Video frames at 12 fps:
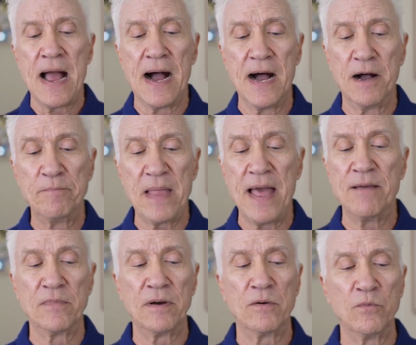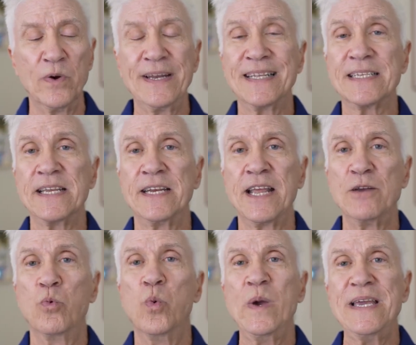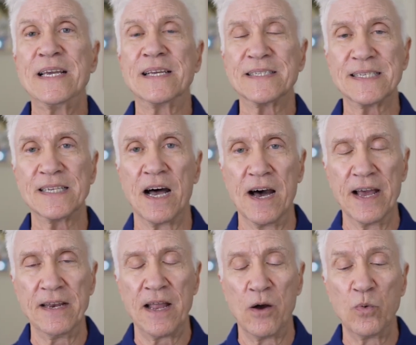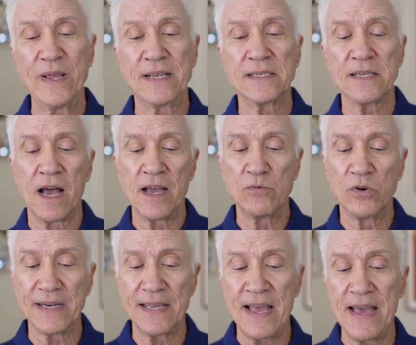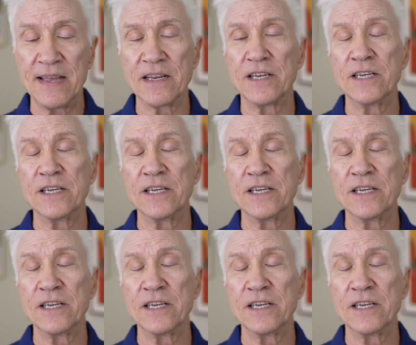um, and when it's in a weak sign, a weak sign where it can't